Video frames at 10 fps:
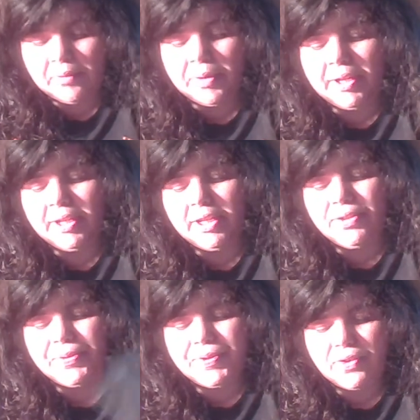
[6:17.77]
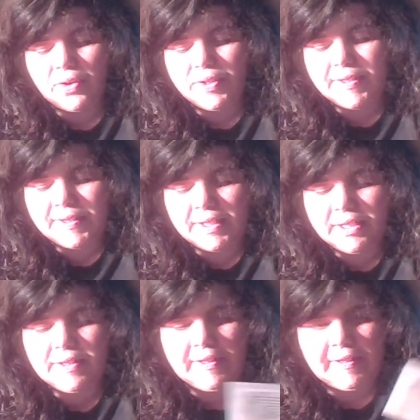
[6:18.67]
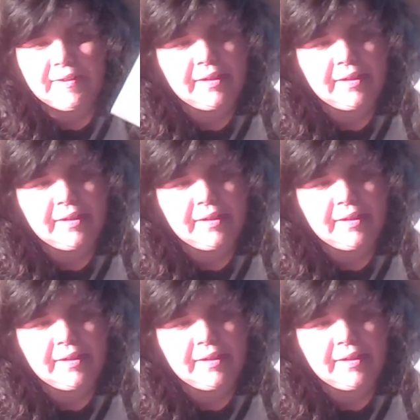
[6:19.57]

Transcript: we need to sow the seeds, and